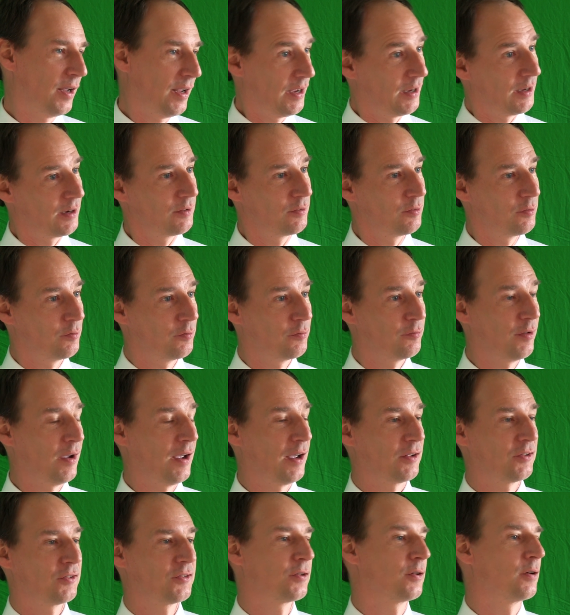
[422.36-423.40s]
and
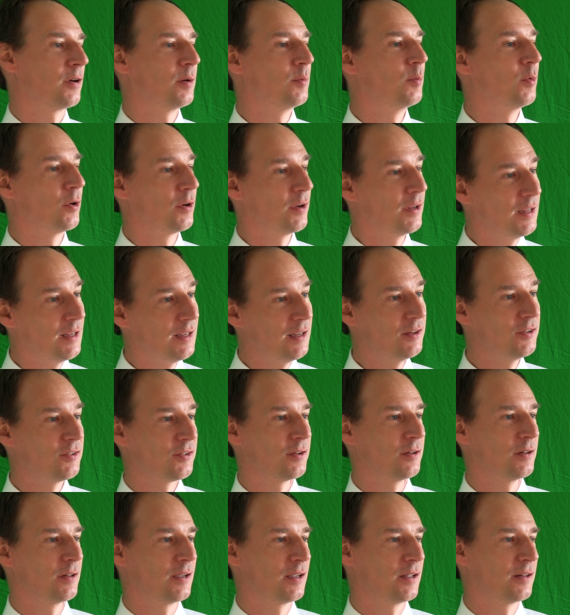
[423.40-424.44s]
faster and more
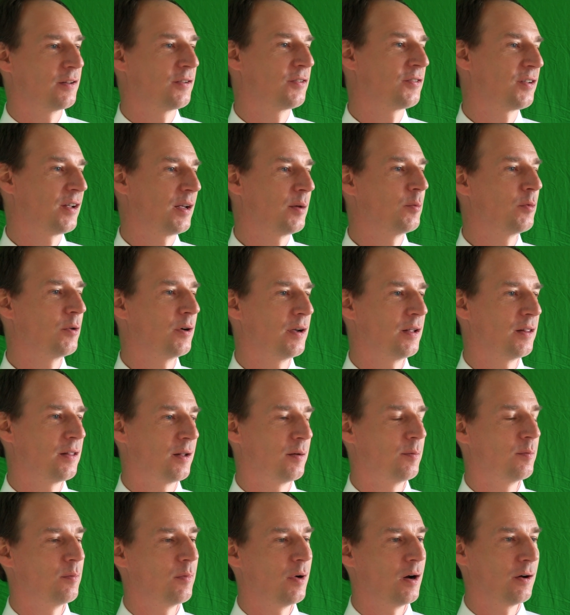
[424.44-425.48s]
easily, in the same way
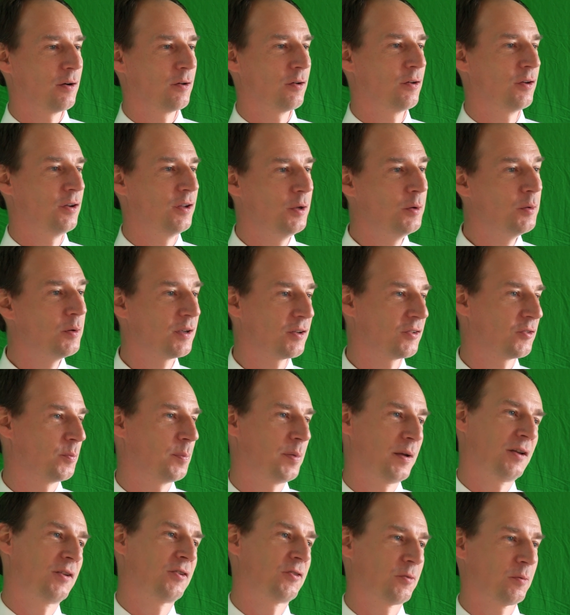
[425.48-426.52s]
that modern
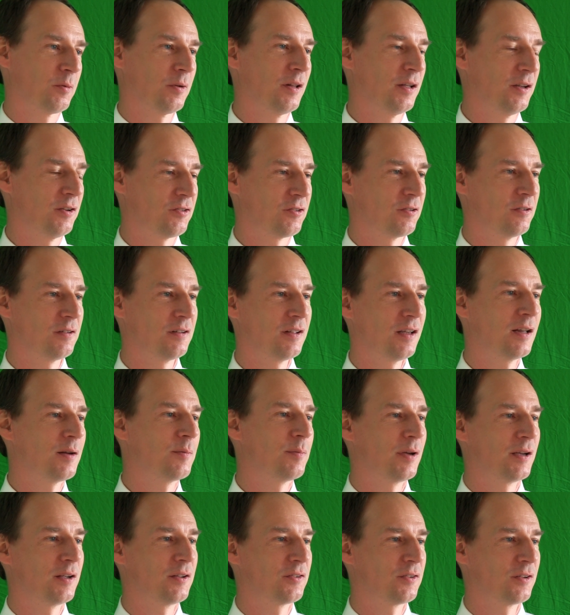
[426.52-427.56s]
Unix-based relational
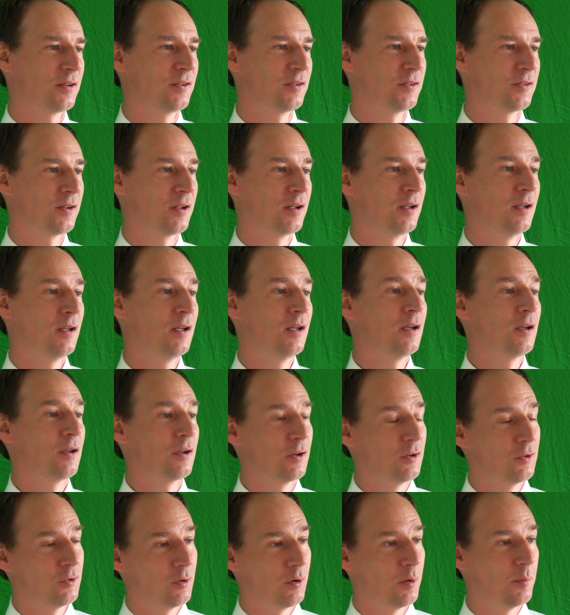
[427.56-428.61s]
databases
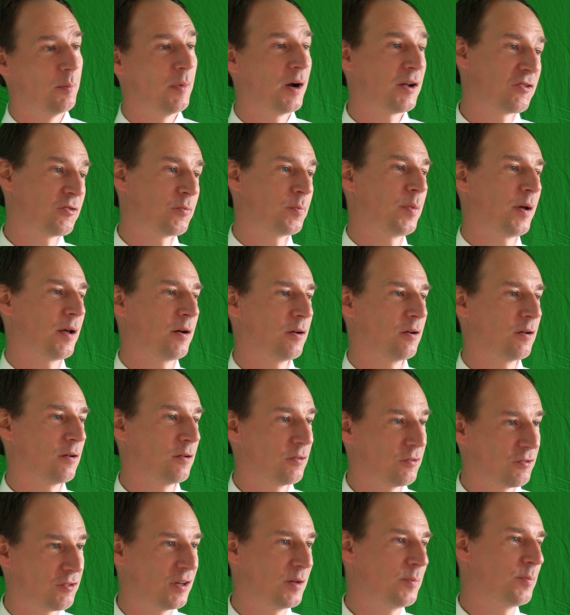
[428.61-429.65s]
could do a much better,
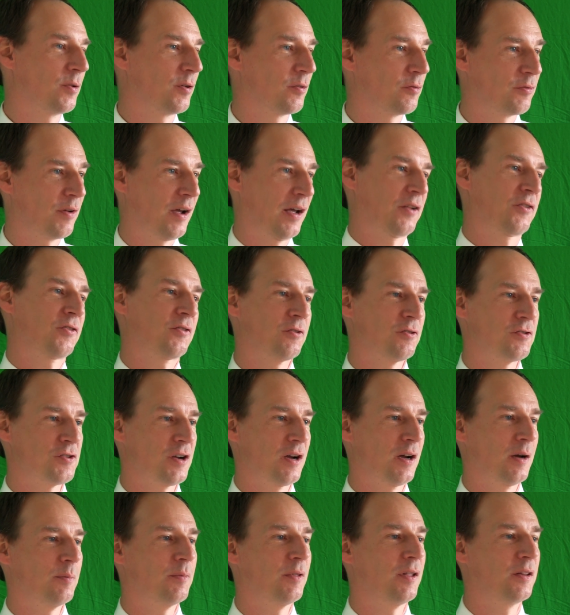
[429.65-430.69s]
cheaper, faster
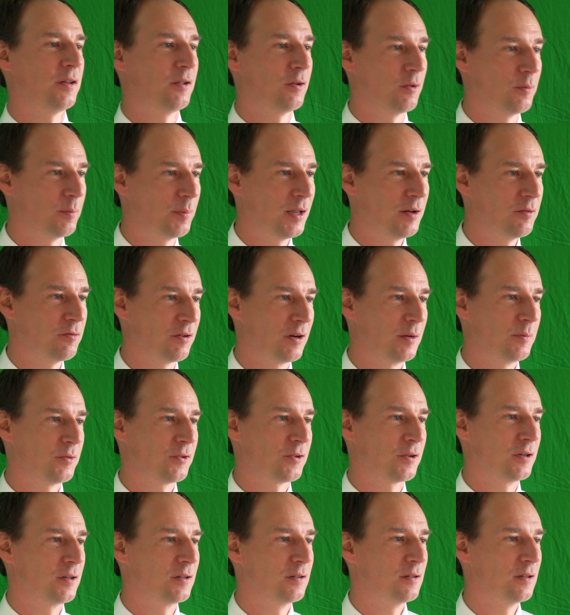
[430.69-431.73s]
job than the old mainframes
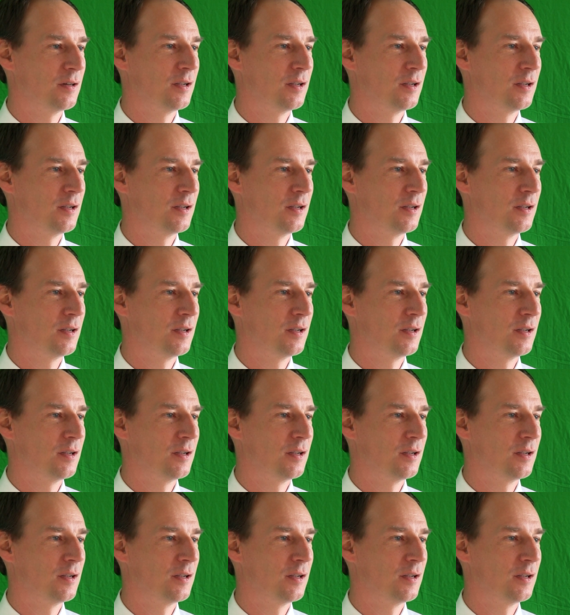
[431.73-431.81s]
could.